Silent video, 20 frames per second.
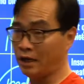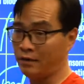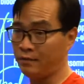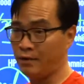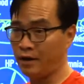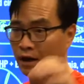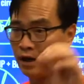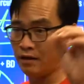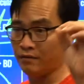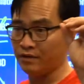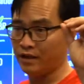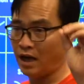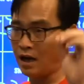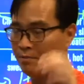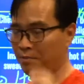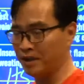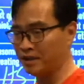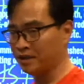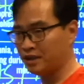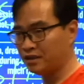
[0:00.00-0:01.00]
you will have
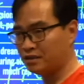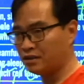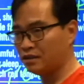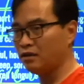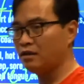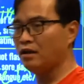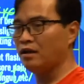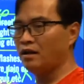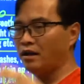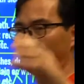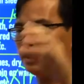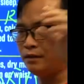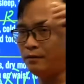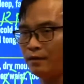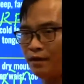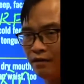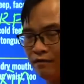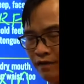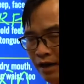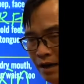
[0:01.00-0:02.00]
hypertension, and you will
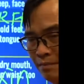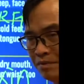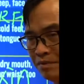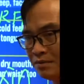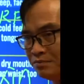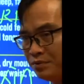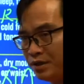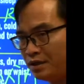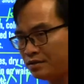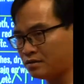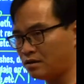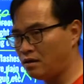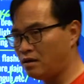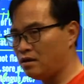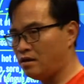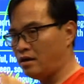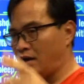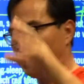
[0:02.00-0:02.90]
have high blood pressure,